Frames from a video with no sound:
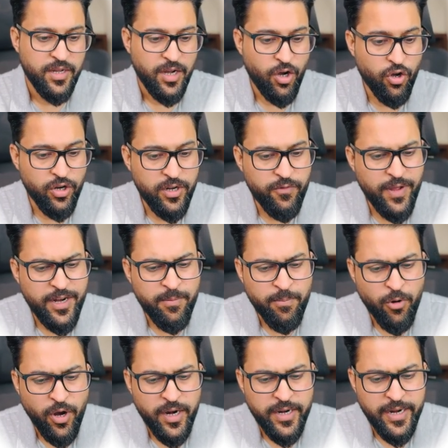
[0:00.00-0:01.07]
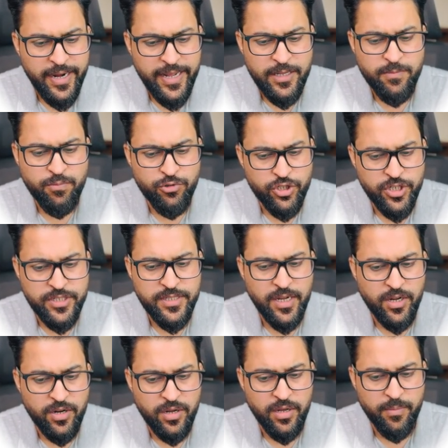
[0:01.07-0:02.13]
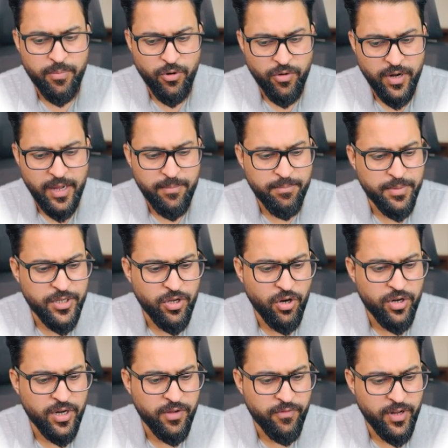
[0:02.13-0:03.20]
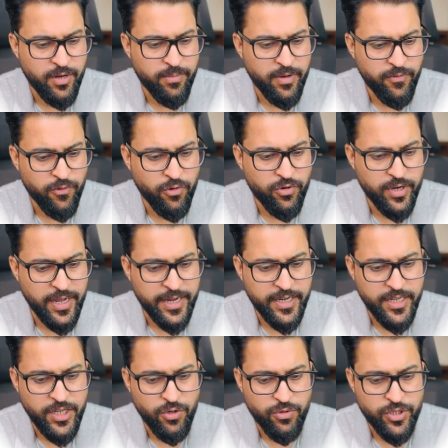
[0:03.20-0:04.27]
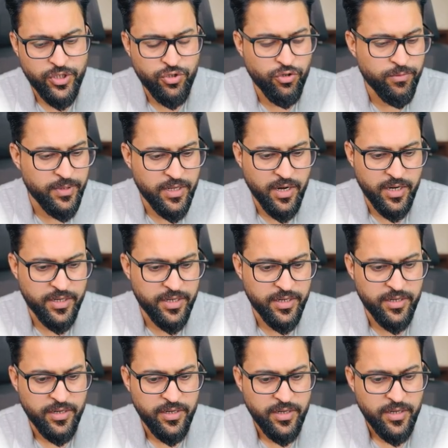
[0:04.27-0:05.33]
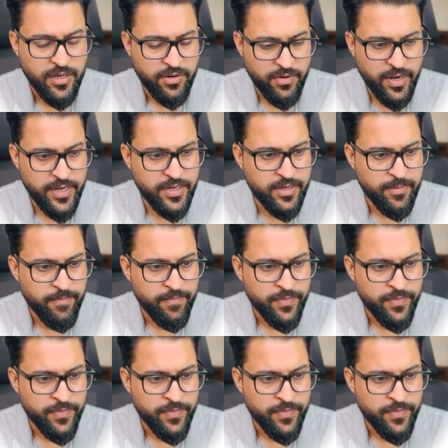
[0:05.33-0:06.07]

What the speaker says: Only when employer delays pushes the program beyond available float, an EOT should be granted, right?